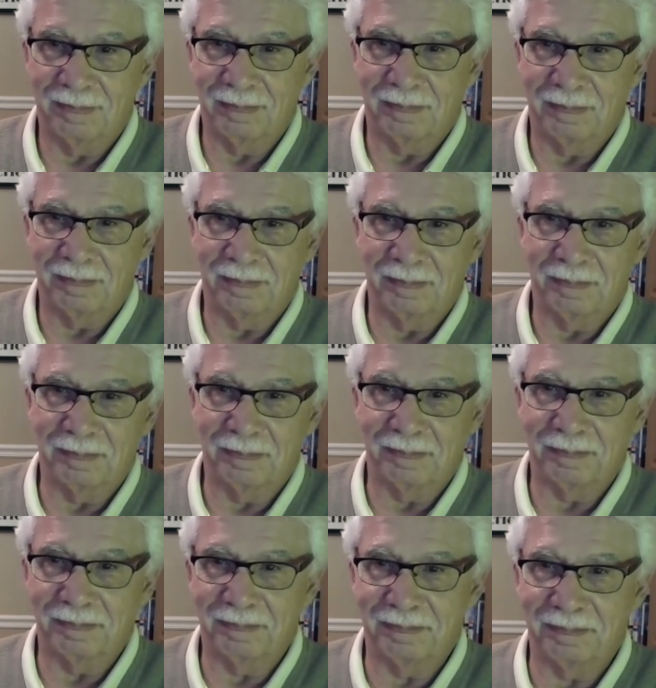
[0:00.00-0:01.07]

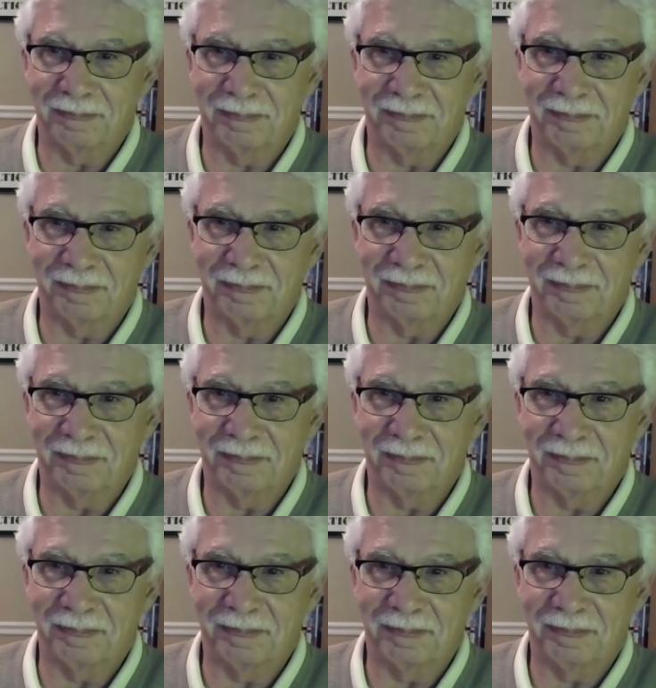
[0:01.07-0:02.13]

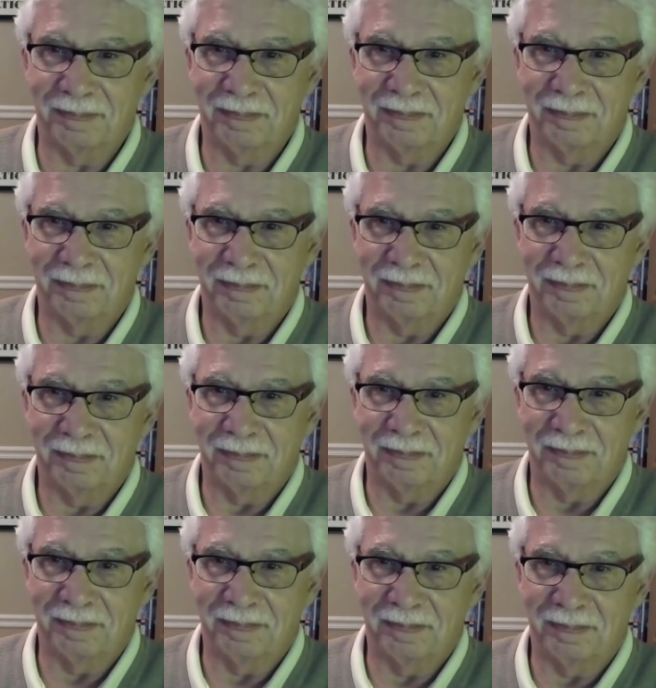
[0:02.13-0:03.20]

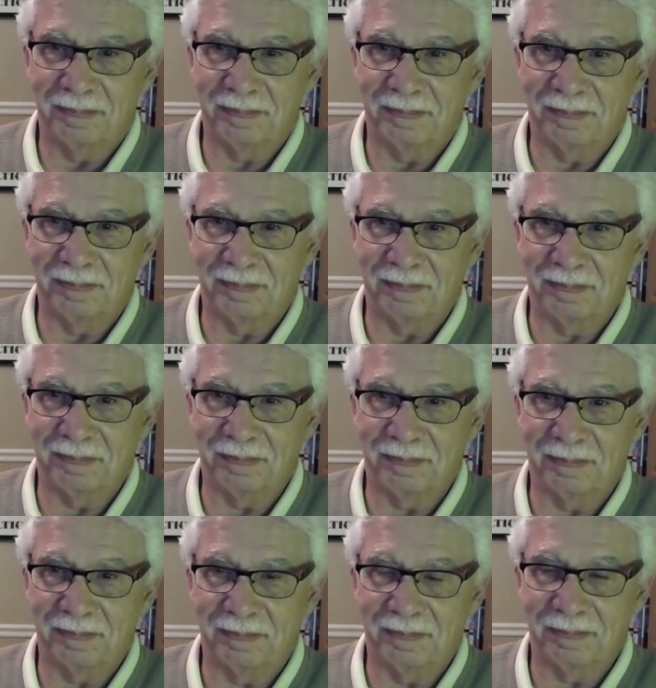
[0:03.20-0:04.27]

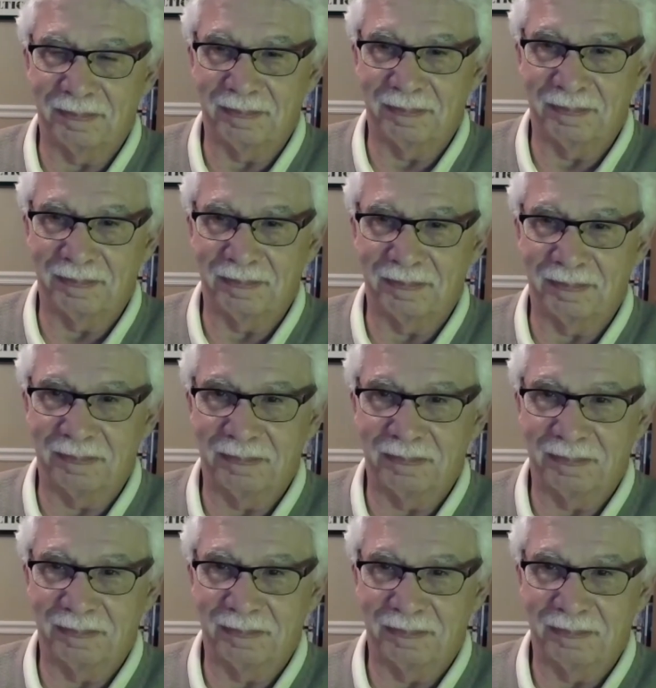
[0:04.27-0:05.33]

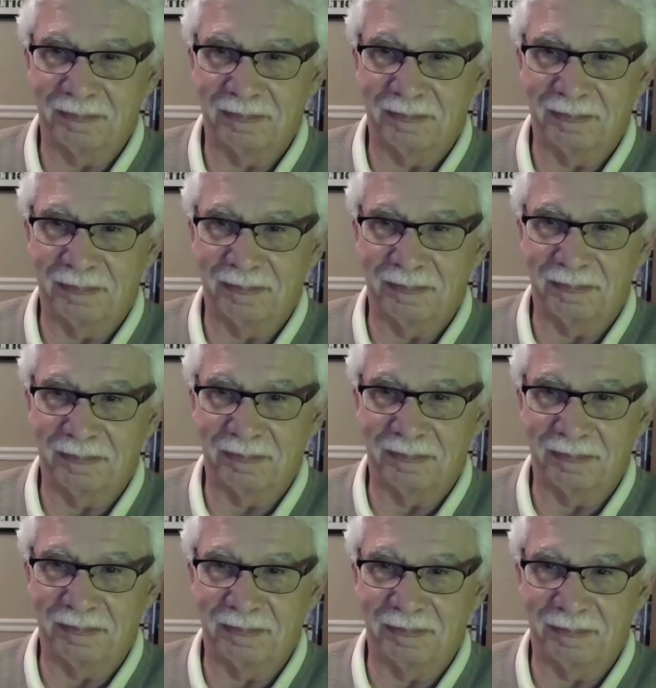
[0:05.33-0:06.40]

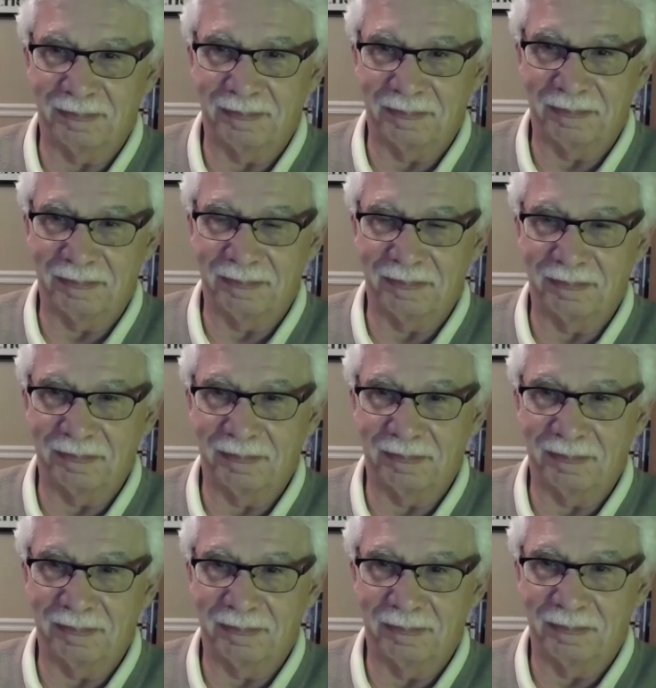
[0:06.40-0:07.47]

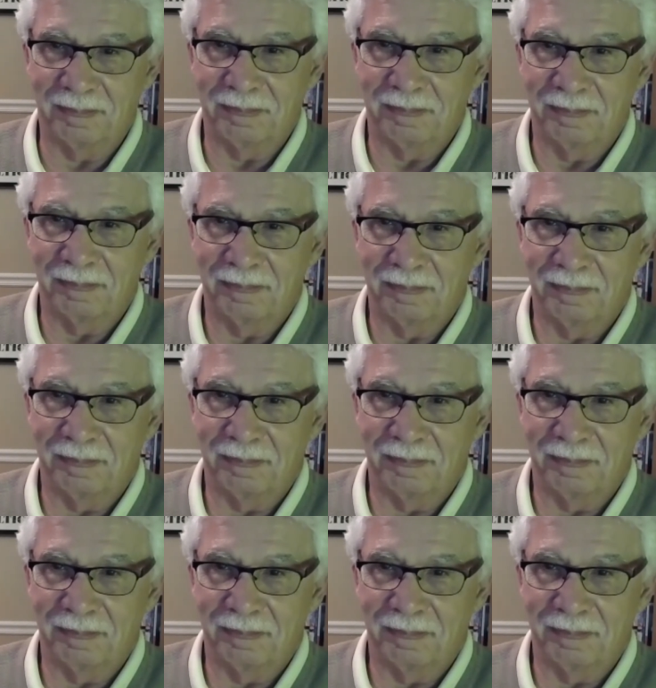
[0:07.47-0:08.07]
[no speech]